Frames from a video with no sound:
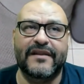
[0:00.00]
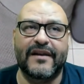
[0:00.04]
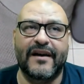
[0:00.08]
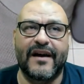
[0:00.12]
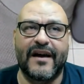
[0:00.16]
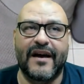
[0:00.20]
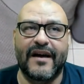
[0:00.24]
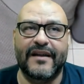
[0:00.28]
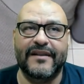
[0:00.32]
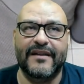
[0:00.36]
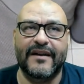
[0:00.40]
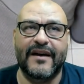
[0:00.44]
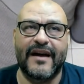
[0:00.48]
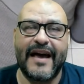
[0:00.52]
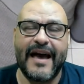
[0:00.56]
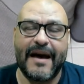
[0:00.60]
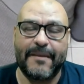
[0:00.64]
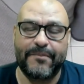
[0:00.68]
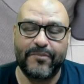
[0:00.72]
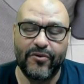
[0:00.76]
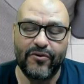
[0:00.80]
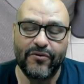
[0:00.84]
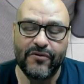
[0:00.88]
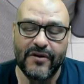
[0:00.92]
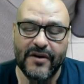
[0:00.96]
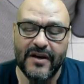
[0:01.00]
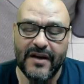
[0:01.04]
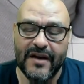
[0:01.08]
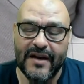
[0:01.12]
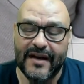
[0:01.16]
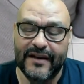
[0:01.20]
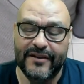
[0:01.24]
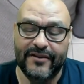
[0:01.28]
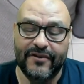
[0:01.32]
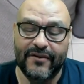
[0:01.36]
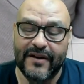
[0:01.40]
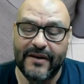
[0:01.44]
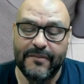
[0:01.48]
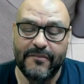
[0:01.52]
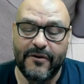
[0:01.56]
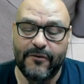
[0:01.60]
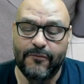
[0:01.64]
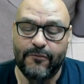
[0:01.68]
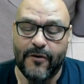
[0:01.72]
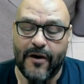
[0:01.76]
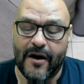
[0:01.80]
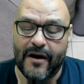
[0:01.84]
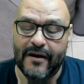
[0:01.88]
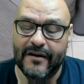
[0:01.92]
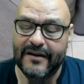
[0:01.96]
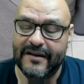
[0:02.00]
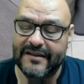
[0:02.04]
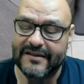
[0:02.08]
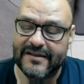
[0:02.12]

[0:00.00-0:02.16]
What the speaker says: the Apple, don't get me wrong.